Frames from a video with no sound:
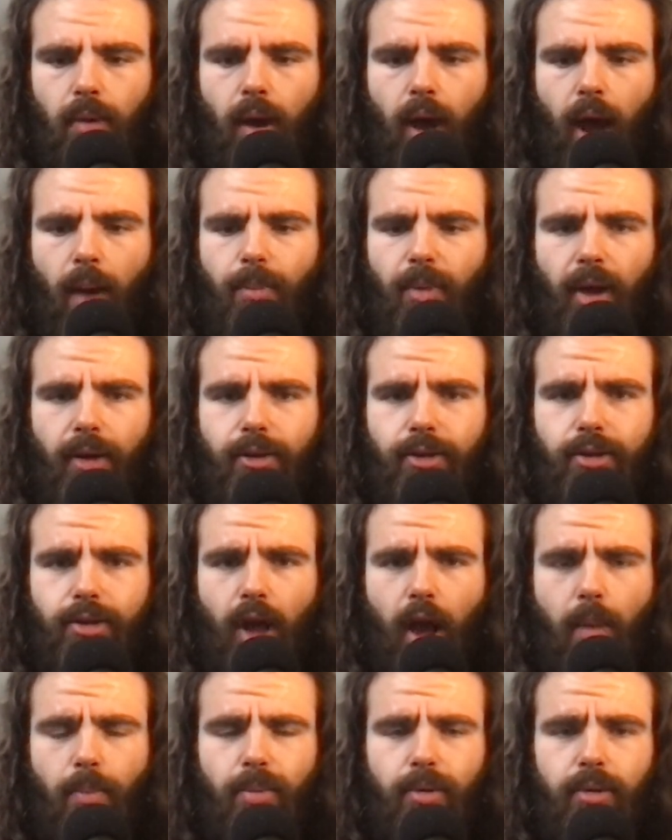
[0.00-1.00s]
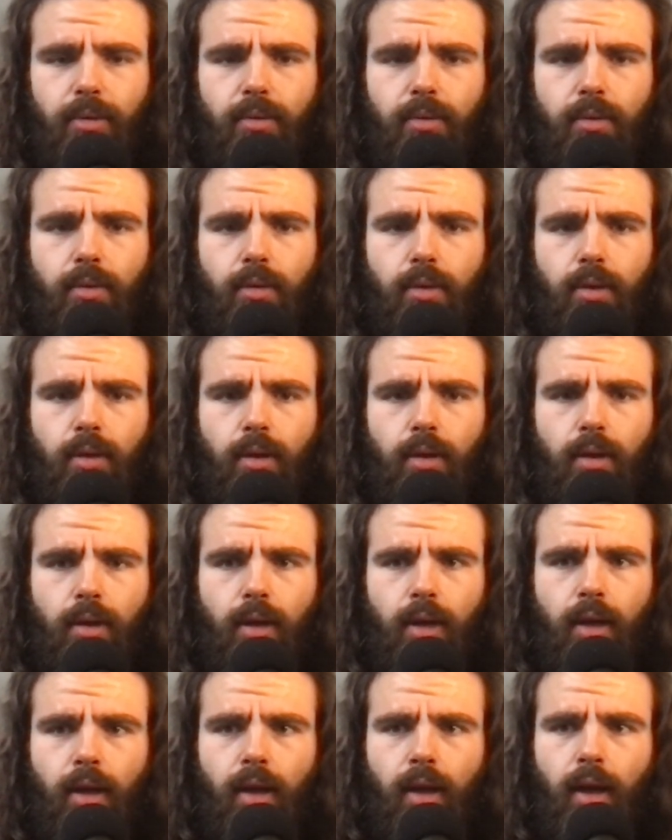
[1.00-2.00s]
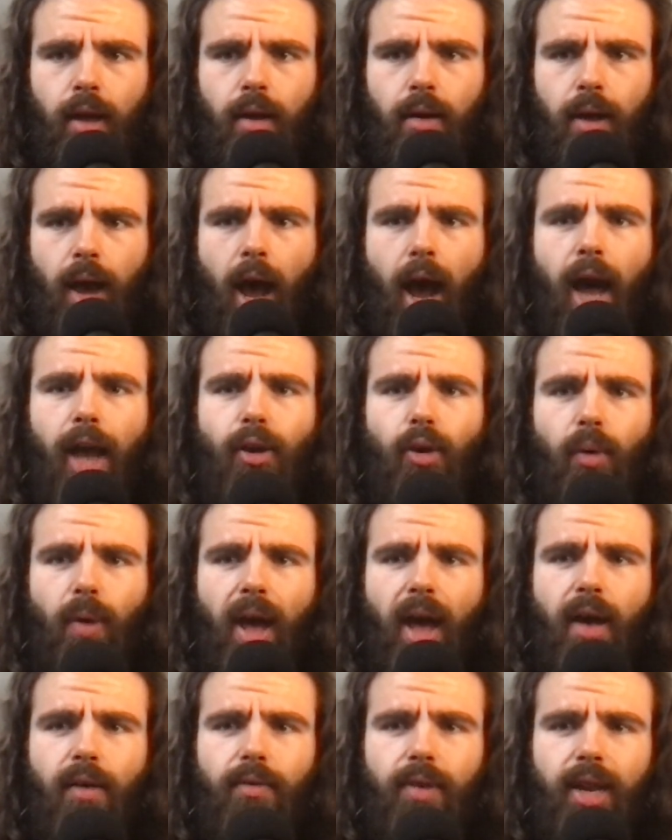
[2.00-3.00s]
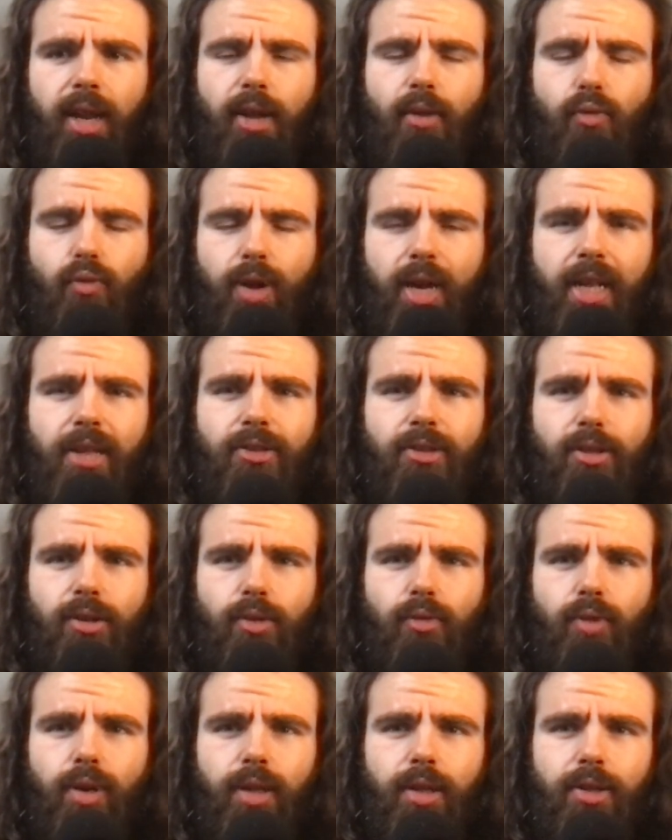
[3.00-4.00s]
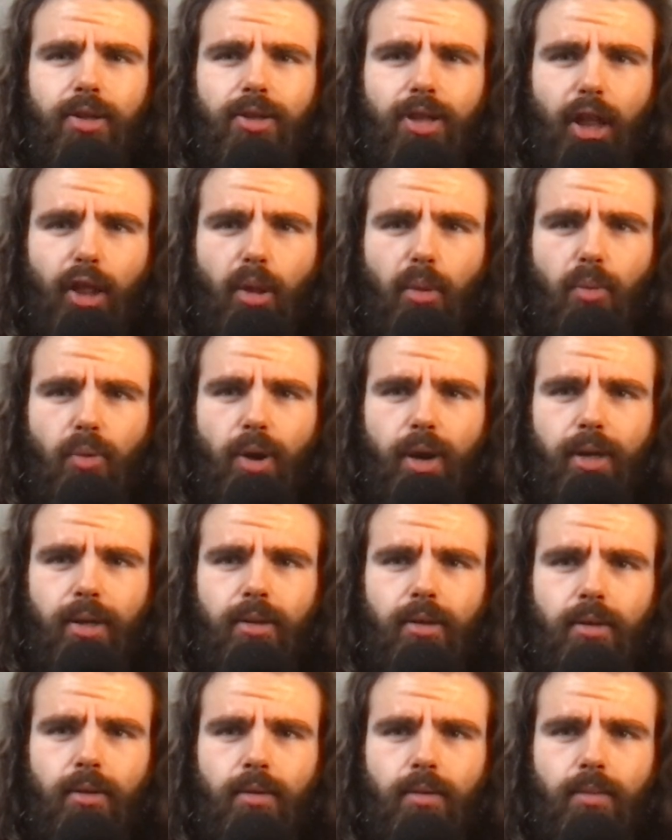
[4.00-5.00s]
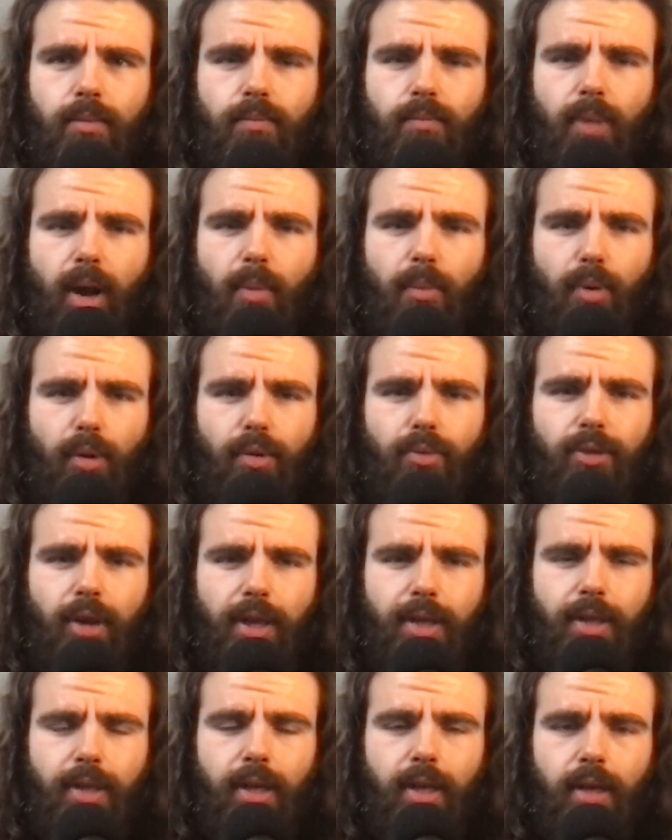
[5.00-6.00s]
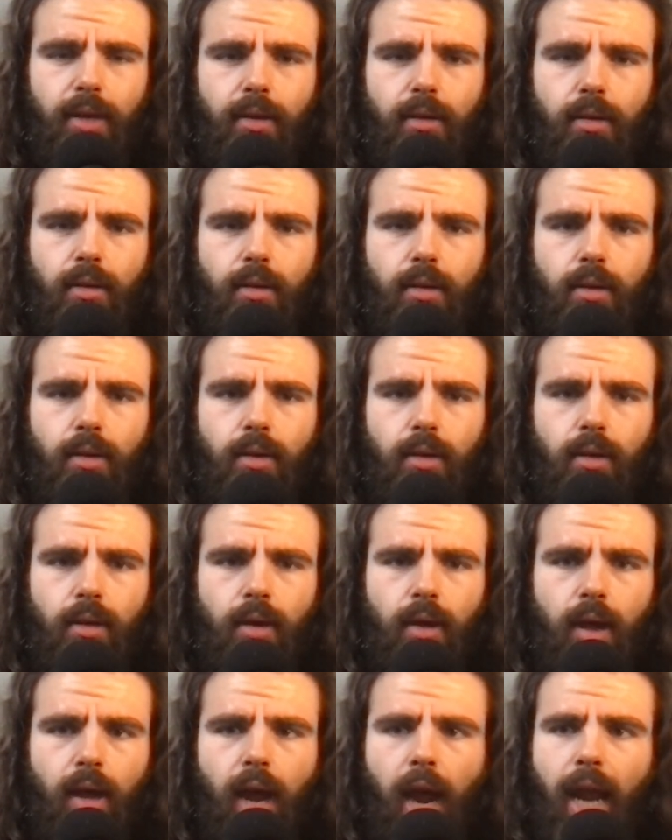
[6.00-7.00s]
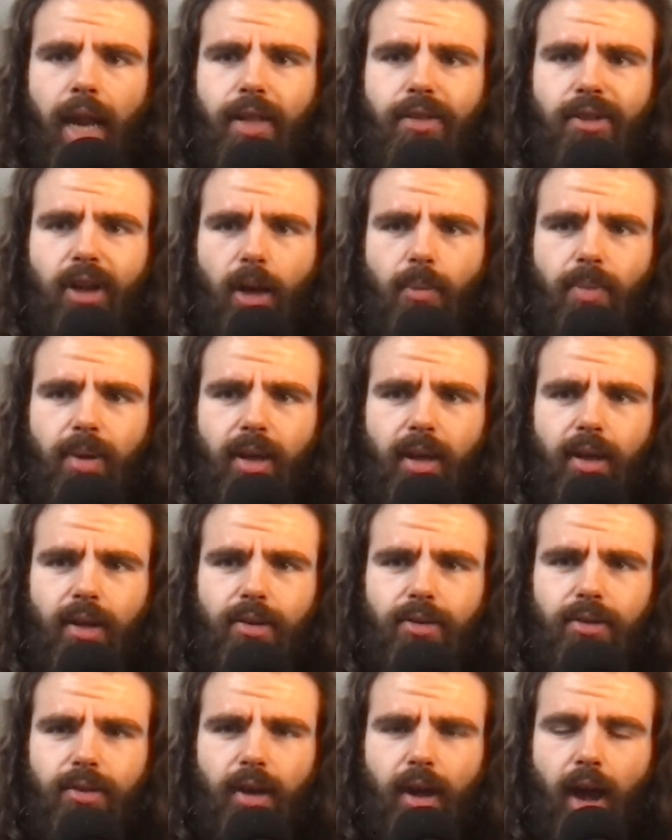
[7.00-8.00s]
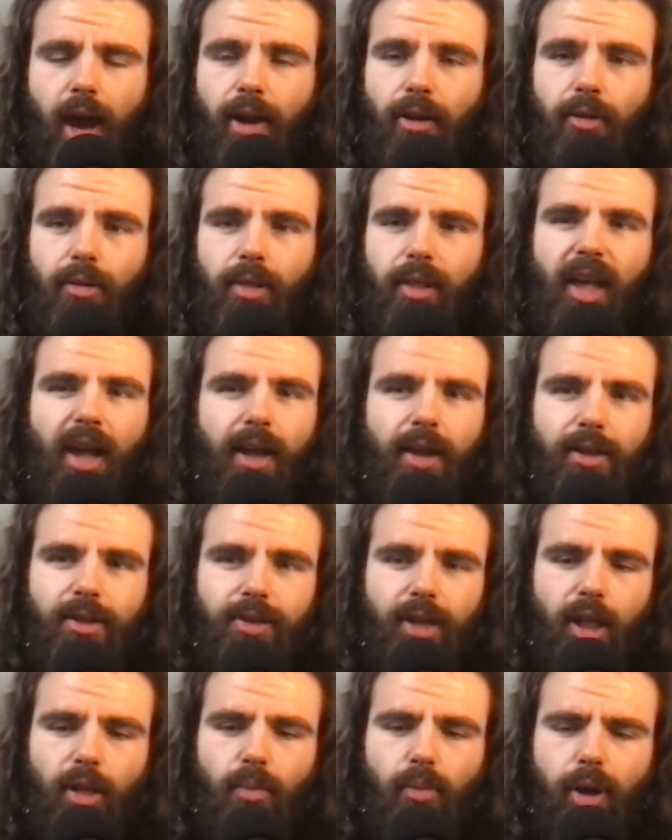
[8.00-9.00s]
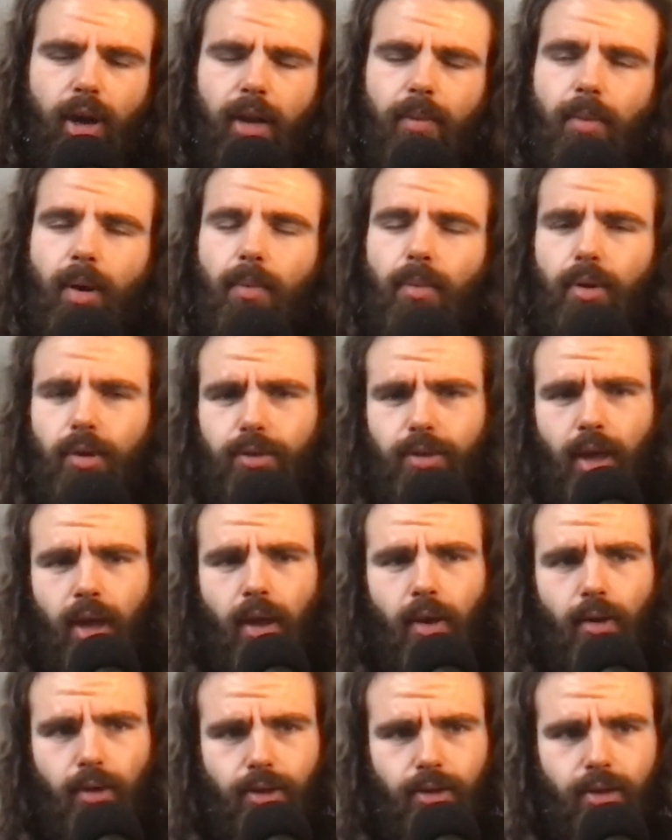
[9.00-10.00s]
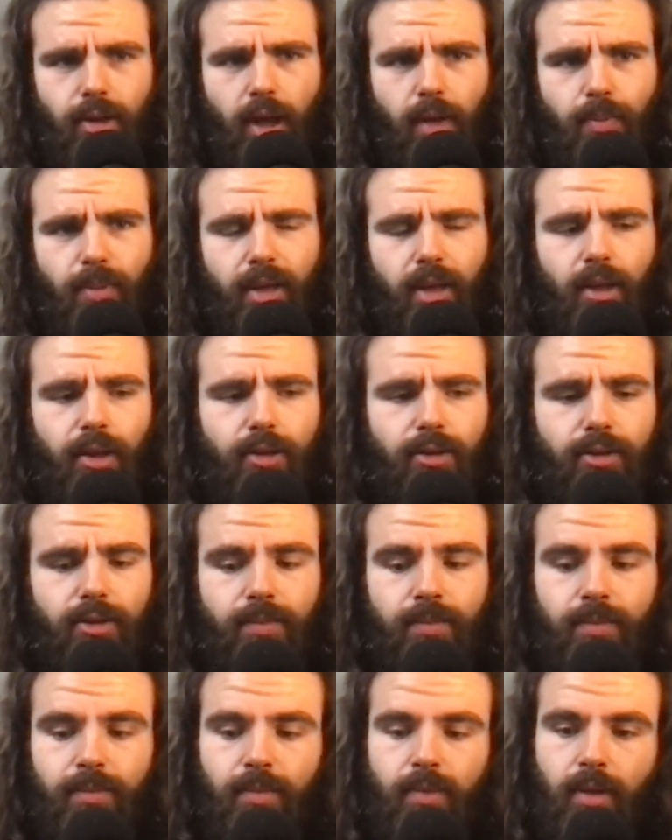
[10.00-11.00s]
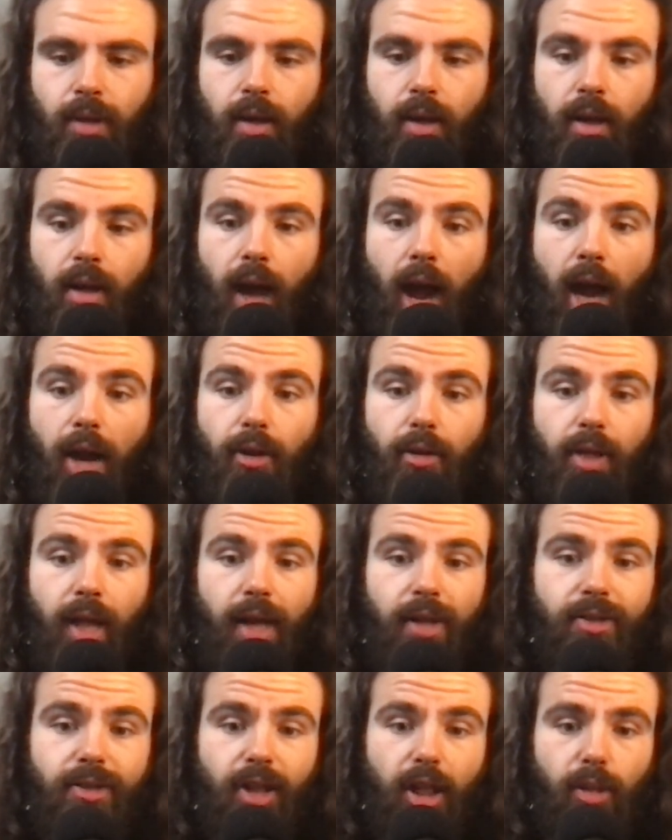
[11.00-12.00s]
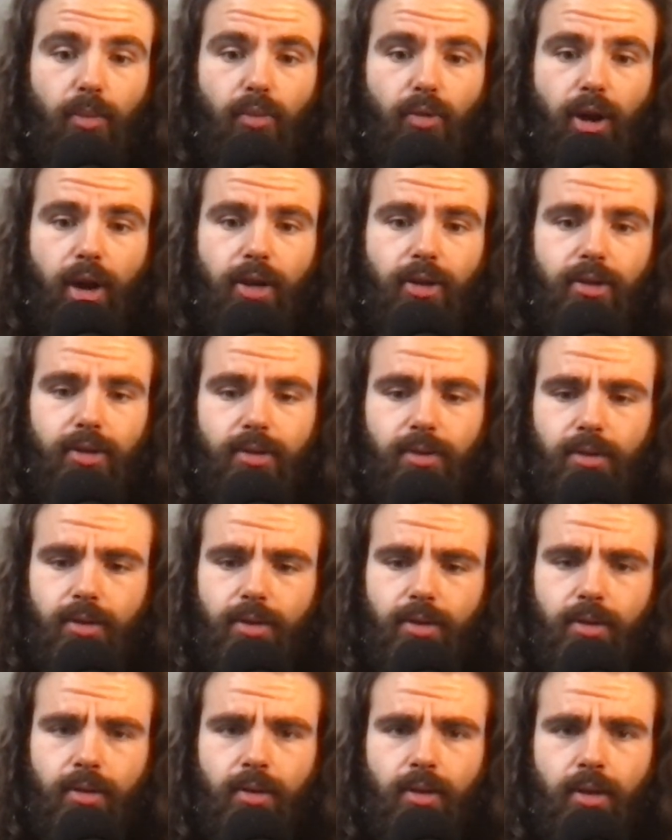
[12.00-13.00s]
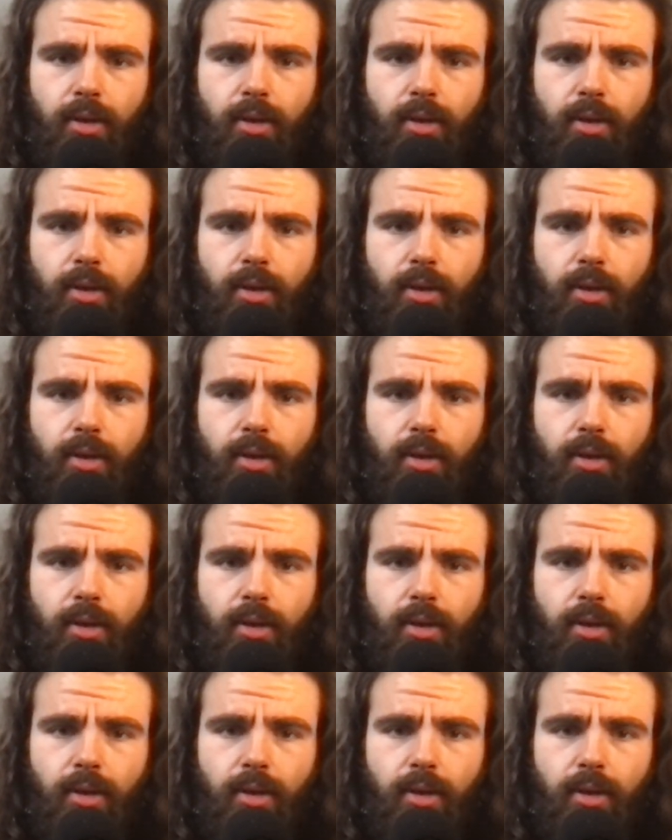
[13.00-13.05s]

I'm not stopping. I don't have any reason to really celebrate my birthday today. And it's not because I don't like celebrating my birthday or it's not because I don't like celebrations.